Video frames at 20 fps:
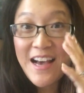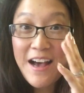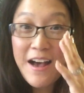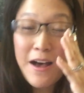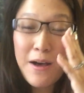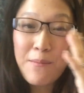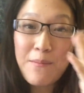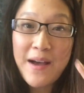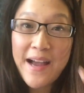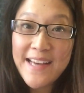
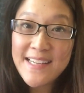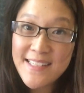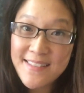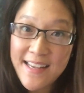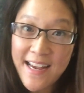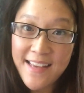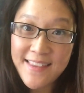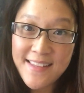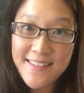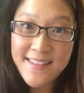I
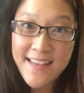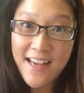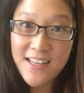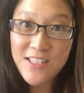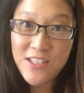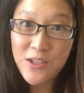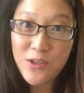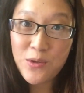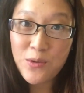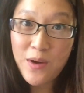designed this
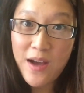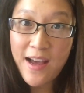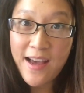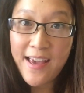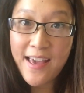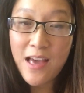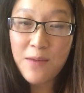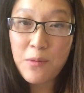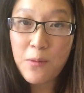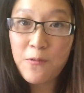tattoo.
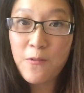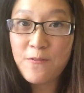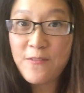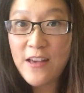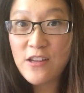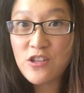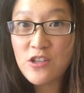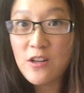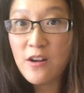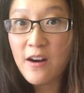I am a
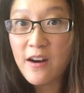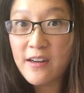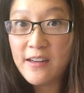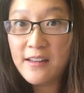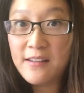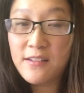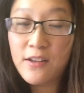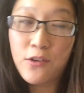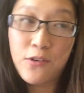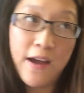professional
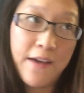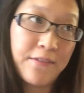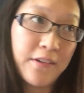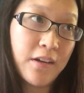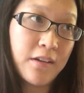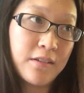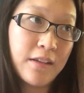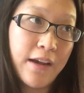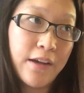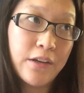artist, a
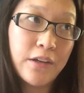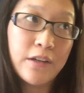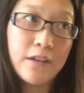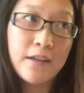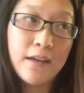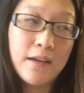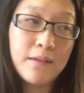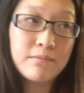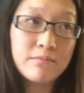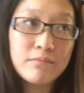graphic
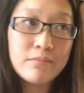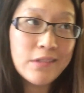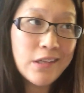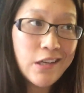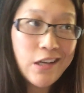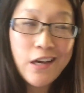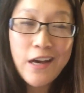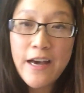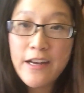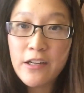designer.
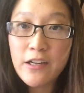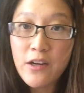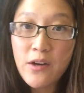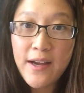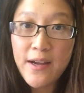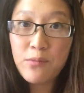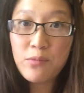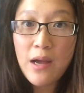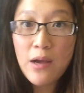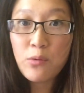I don't know,
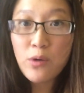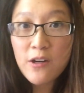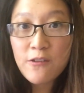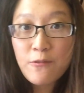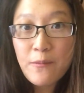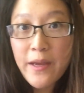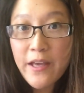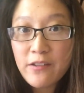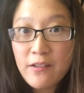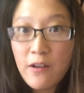I work
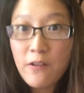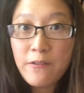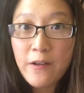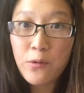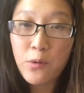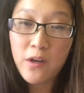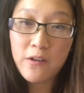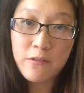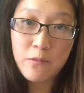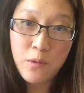for myself,
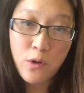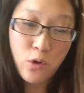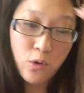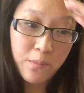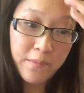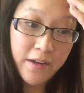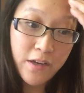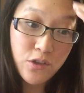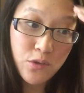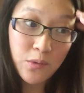I work from
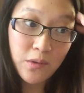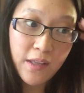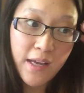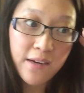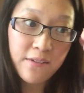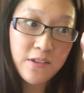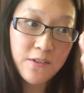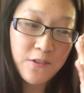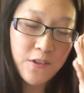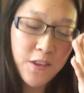home, and I do a
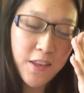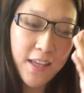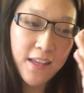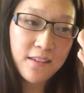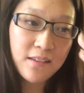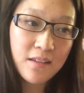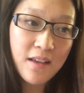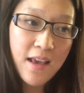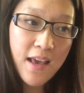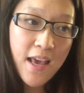lot of different
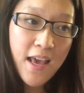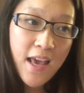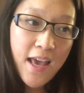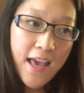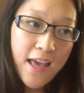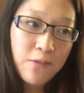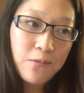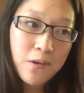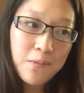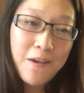things,
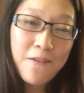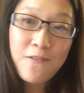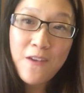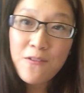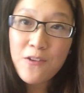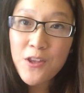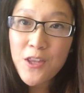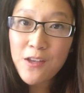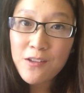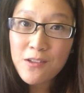and one of my
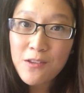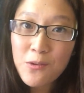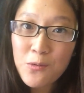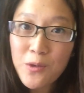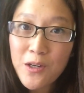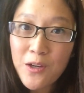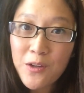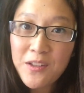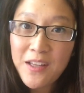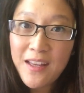favorite things in the
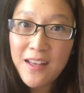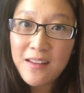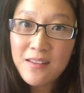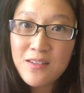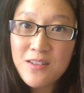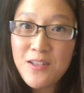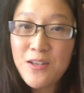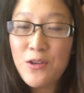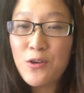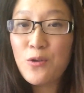world
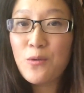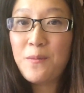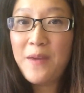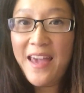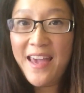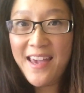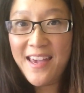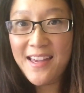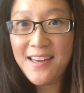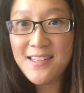is to
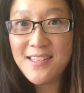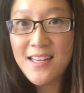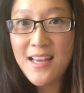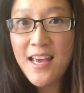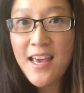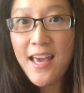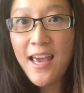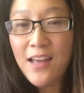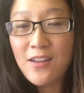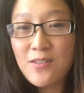paint.
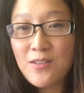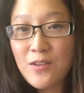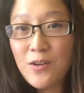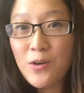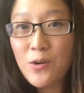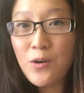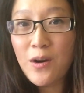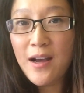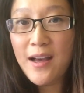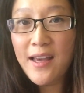And
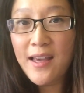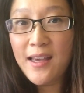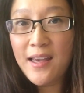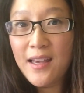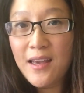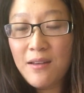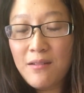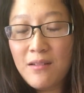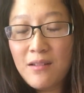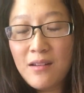so
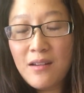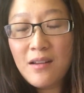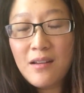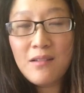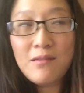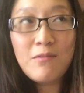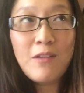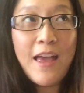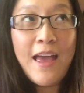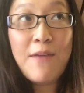
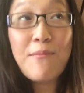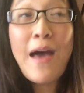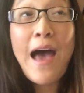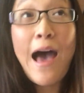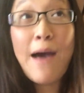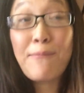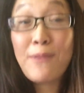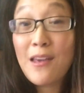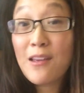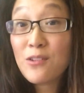I'm
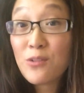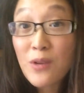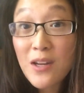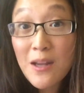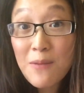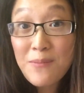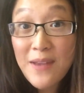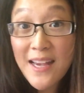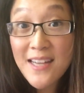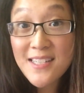happiest when
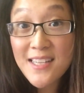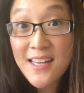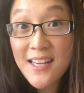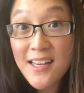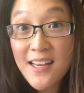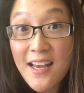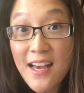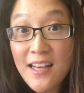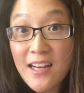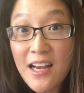I'm
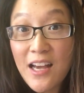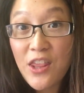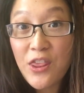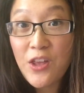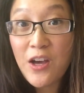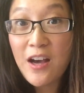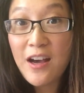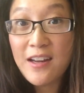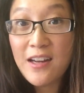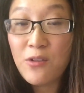painting, and I
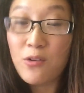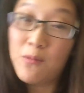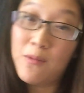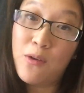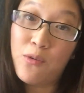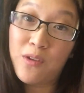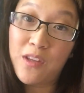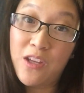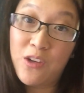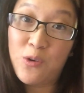thought it would
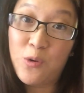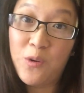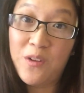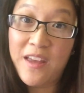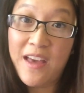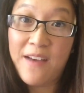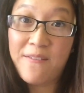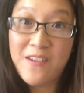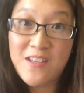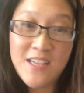be really cool
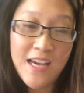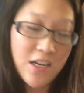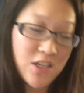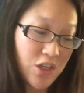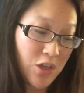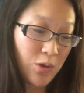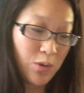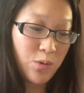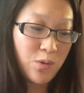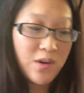to have a
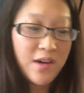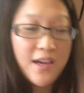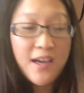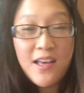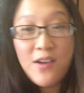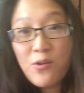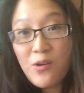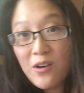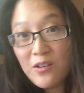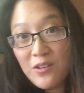tattoo
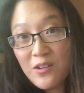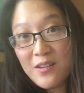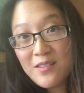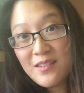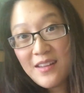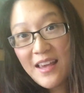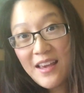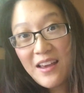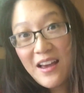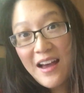where it
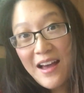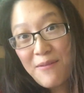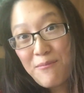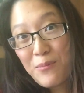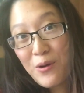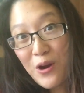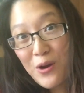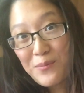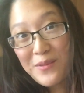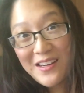looks like I'm
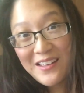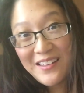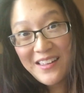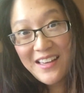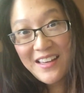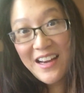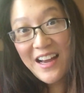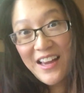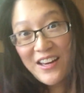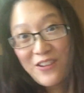
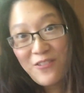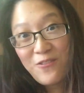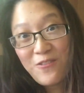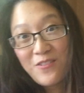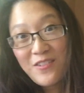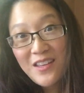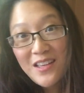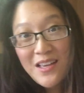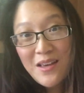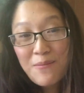permanently kind of
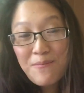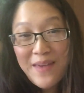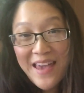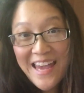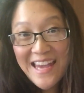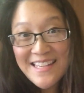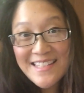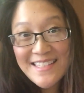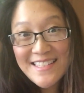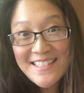
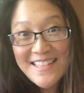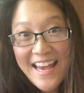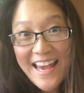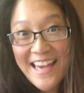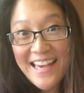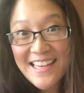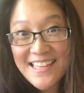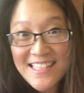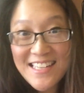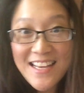paint
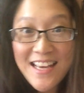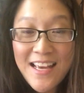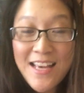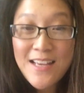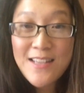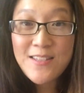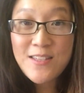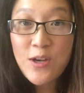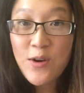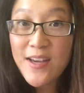stained.
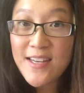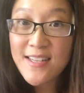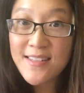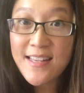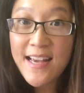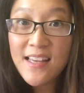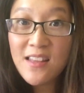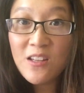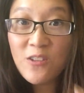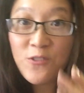So I
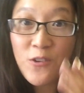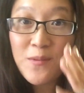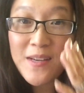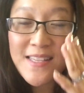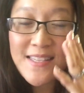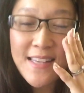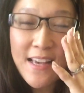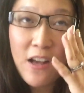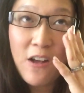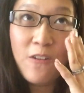designed this for
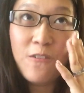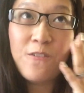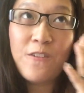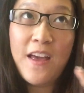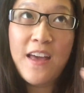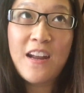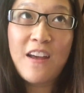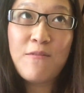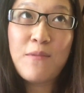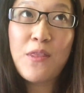myself,
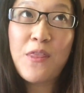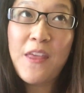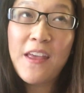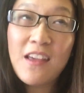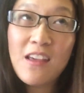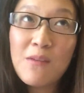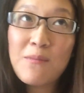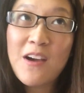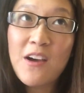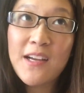and I've been
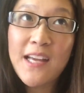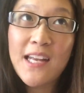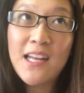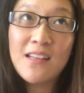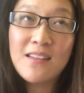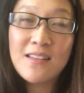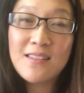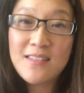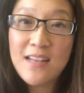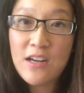thinking about
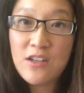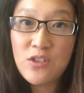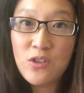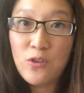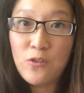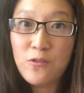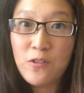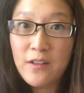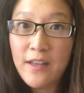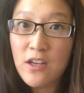getting this
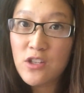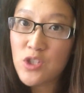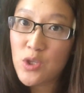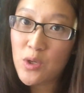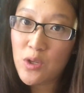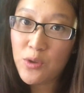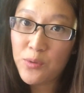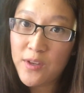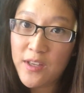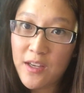tattoo for like
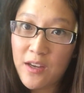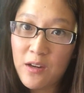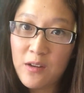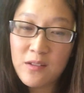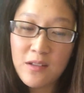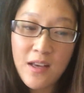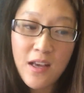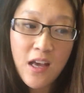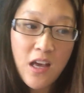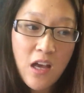2 to 3 years,